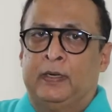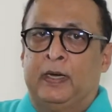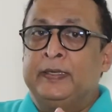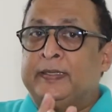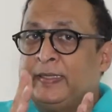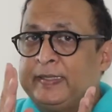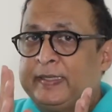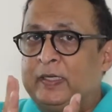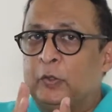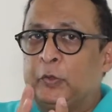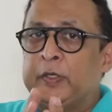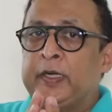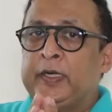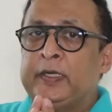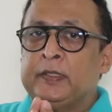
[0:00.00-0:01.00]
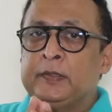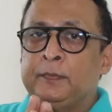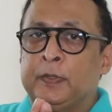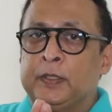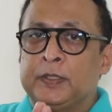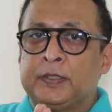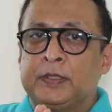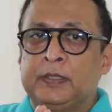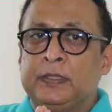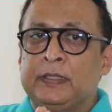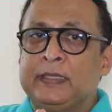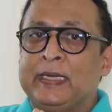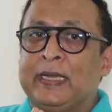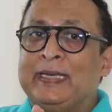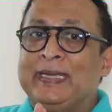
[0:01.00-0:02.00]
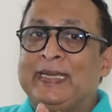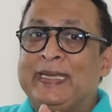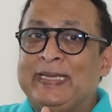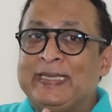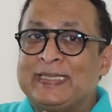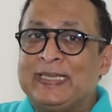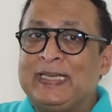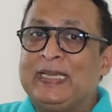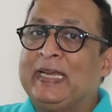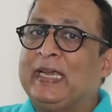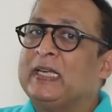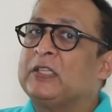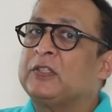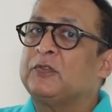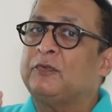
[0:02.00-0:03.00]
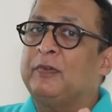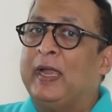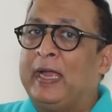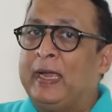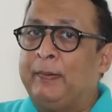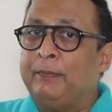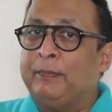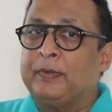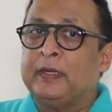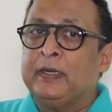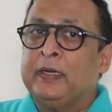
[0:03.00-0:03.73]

A detail oriented person can easily get swamped